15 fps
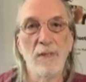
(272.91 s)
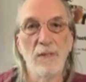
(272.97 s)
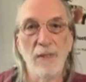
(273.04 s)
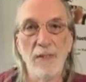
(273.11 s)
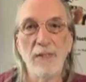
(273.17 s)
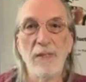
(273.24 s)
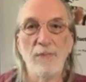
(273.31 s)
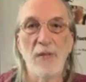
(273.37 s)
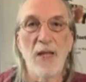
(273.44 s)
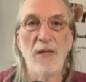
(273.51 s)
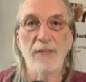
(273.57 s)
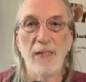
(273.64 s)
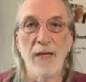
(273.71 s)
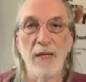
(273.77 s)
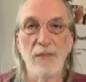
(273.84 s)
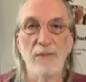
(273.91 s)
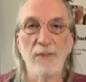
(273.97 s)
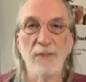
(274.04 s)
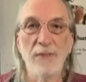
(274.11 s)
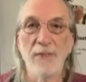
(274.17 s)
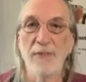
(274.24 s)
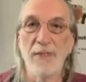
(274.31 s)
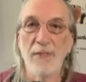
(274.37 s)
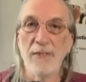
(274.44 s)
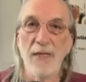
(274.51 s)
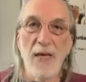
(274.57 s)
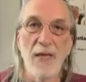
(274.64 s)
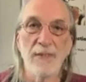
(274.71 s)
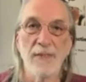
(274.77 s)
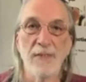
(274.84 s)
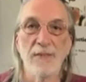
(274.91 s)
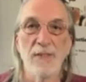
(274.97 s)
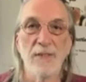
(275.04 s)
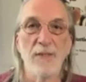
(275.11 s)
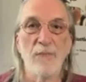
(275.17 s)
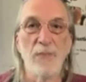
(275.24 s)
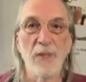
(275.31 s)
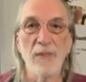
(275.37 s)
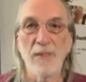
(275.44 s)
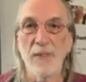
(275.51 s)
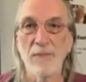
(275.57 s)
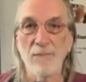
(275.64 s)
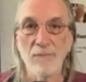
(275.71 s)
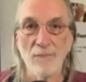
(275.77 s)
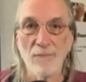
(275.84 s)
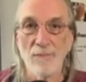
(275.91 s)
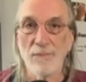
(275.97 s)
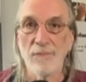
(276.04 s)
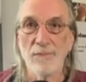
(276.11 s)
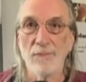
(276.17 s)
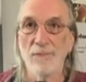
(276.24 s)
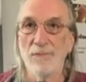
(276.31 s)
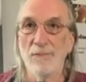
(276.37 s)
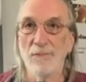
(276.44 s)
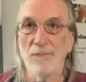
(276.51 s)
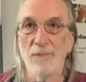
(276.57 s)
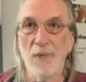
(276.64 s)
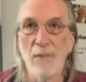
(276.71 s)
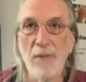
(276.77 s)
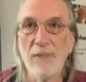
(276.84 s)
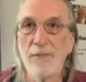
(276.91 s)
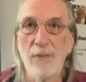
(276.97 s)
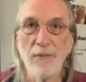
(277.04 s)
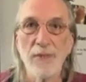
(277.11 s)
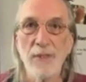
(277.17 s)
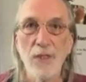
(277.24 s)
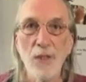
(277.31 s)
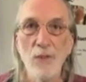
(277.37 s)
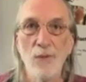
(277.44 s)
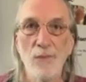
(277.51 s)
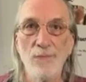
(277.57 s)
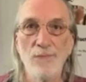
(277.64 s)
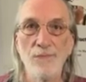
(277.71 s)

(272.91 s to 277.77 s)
Then they block the entrances and the exits to the building. What am I supposed to do?